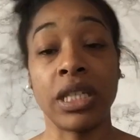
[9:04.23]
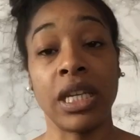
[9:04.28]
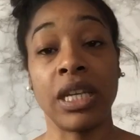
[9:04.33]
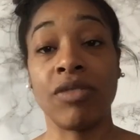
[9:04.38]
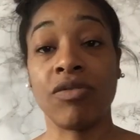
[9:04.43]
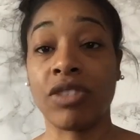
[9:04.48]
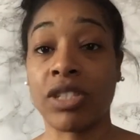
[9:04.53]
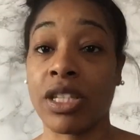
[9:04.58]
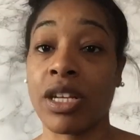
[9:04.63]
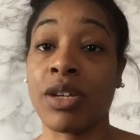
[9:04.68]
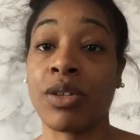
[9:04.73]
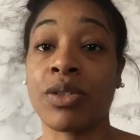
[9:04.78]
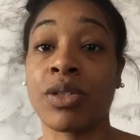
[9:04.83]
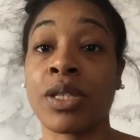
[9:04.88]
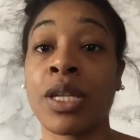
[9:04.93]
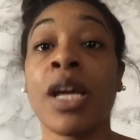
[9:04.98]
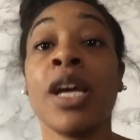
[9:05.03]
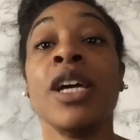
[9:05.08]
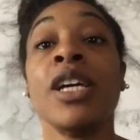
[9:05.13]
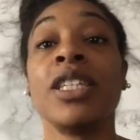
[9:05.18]
see
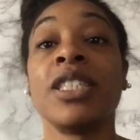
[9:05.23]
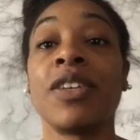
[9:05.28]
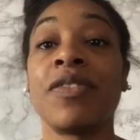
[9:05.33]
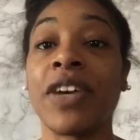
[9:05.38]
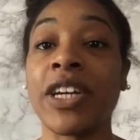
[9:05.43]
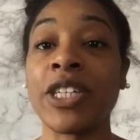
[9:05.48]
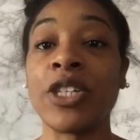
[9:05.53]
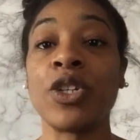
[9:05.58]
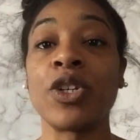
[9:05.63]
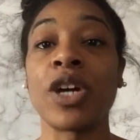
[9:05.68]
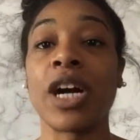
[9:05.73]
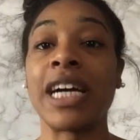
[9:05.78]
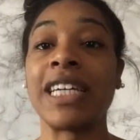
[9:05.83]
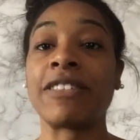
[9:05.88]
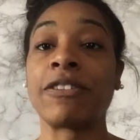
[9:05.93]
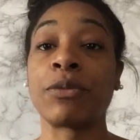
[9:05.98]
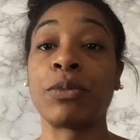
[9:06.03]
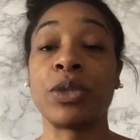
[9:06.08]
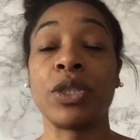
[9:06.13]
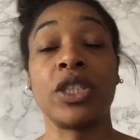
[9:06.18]
results. So thank you
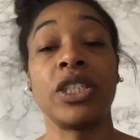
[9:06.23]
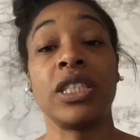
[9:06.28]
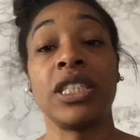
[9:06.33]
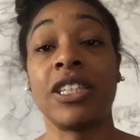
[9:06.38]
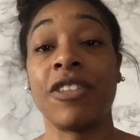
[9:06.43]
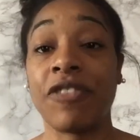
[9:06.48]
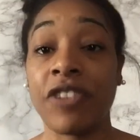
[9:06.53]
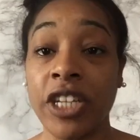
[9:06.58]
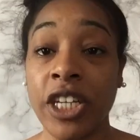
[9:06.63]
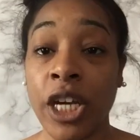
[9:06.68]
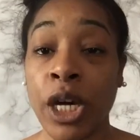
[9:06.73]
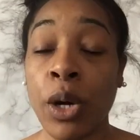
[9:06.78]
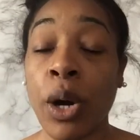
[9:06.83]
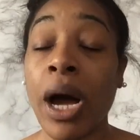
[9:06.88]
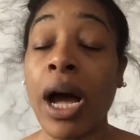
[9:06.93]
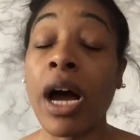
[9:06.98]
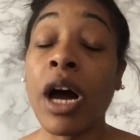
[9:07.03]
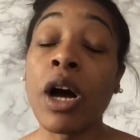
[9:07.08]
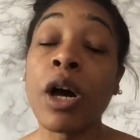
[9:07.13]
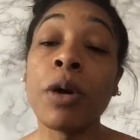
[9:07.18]
guys for watching this video.
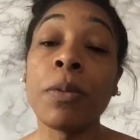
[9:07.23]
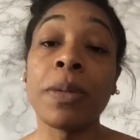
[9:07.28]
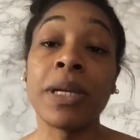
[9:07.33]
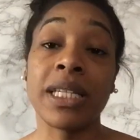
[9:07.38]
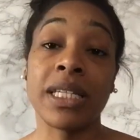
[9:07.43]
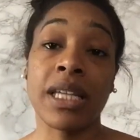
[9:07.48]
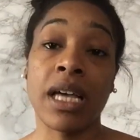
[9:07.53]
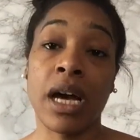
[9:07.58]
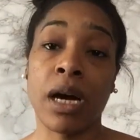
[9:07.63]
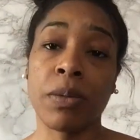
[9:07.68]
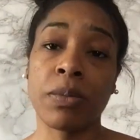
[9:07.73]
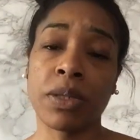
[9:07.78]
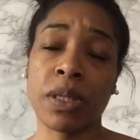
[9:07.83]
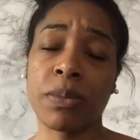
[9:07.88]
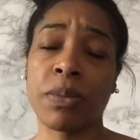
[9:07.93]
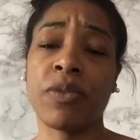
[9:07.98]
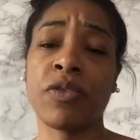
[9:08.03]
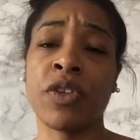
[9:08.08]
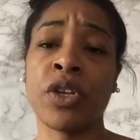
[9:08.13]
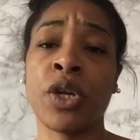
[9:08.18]
I hope it's helped
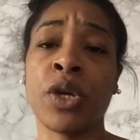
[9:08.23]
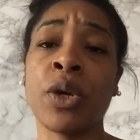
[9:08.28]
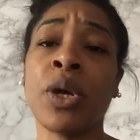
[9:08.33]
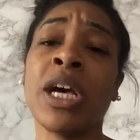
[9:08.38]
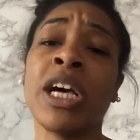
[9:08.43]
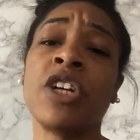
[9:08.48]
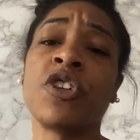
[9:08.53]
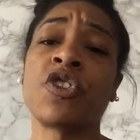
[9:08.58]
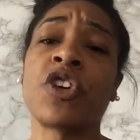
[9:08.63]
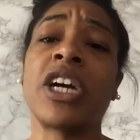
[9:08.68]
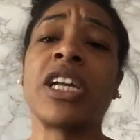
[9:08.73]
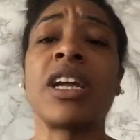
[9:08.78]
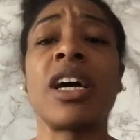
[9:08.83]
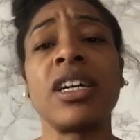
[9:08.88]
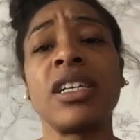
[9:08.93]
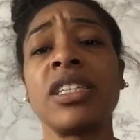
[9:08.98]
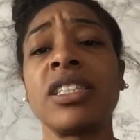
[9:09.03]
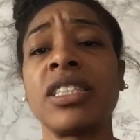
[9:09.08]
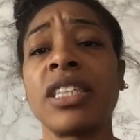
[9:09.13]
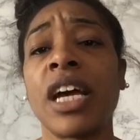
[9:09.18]
some of you try and
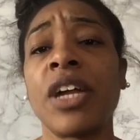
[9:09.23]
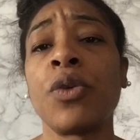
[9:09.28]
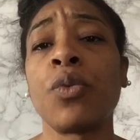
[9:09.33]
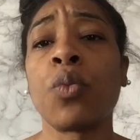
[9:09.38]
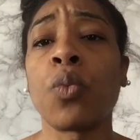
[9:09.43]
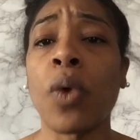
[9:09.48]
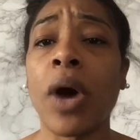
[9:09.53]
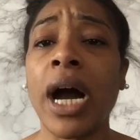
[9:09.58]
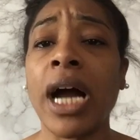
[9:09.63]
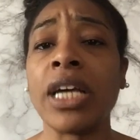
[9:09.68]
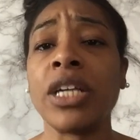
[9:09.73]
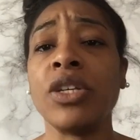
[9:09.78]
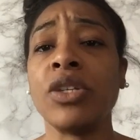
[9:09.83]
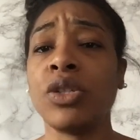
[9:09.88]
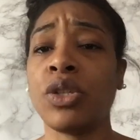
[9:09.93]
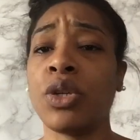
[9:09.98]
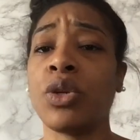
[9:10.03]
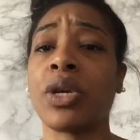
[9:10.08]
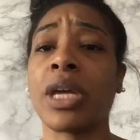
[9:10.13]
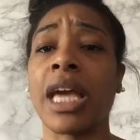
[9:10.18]
understand why
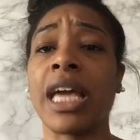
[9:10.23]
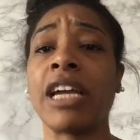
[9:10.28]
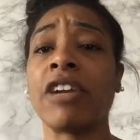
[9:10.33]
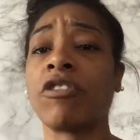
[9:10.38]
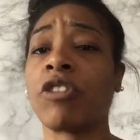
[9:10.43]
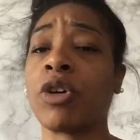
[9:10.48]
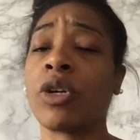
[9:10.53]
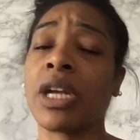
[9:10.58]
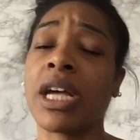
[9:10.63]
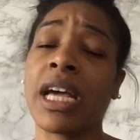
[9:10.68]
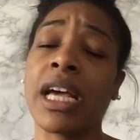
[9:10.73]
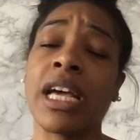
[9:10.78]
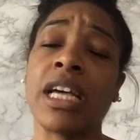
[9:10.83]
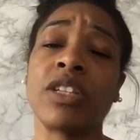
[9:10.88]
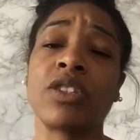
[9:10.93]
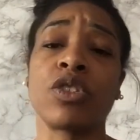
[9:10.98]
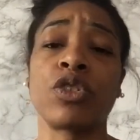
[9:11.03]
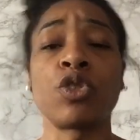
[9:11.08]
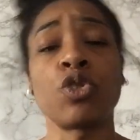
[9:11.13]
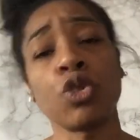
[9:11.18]
you do get ingrown
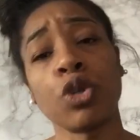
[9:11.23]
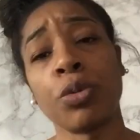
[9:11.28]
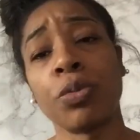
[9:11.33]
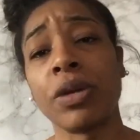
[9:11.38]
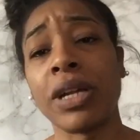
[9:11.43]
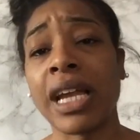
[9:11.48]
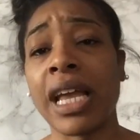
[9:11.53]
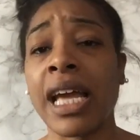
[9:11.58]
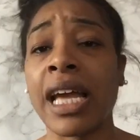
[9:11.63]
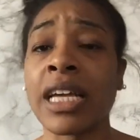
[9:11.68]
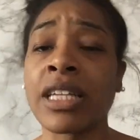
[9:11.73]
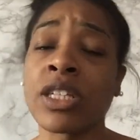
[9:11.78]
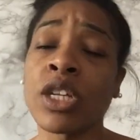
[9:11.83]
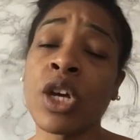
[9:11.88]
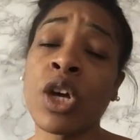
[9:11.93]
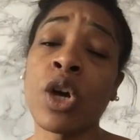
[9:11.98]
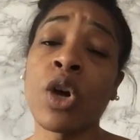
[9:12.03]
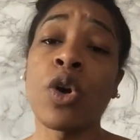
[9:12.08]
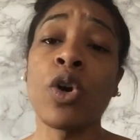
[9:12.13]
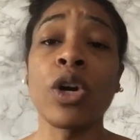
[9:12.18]
hairs or strawberry legs
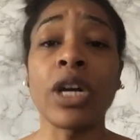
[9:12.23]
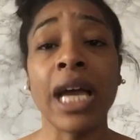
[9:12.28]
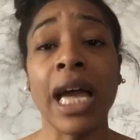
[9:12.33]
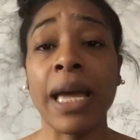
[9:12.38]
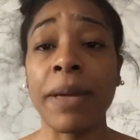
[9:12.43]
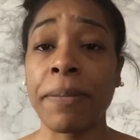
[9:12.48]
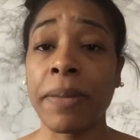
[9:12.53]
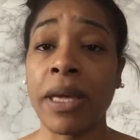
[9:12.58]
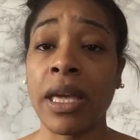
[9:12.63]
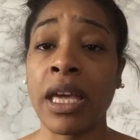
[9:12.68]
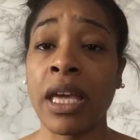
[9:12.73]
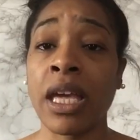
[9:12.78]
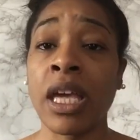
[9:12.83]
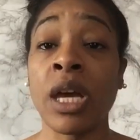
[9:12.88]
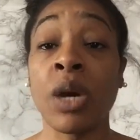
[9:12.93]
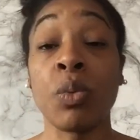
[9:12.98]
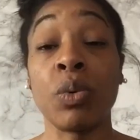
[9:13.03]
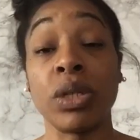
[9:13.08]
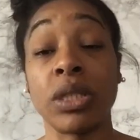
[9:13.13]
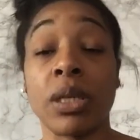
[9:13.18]
or
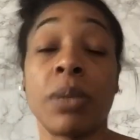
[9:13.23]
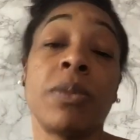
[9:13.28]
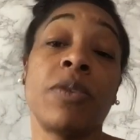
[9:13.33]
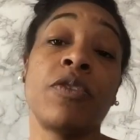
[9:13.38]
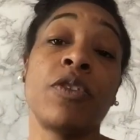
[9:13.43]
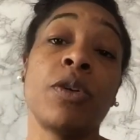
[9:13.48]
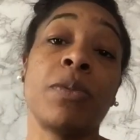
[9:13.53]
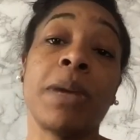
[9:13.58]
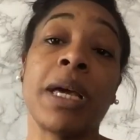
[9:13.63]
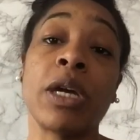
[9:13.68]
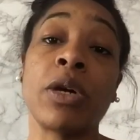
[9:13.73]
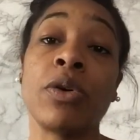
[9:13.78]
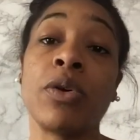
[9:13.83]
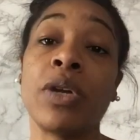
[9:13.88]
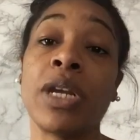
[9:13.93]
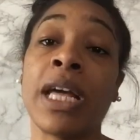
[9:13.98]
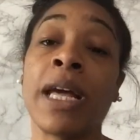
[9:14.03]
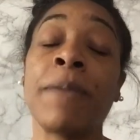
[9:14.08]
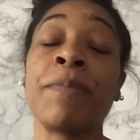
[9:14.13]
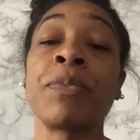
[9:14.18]
KP, which some of you may
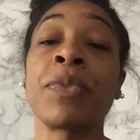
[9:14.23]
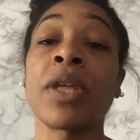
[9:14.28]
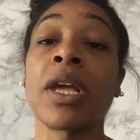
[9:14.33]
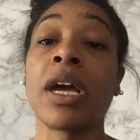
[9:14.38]
call it.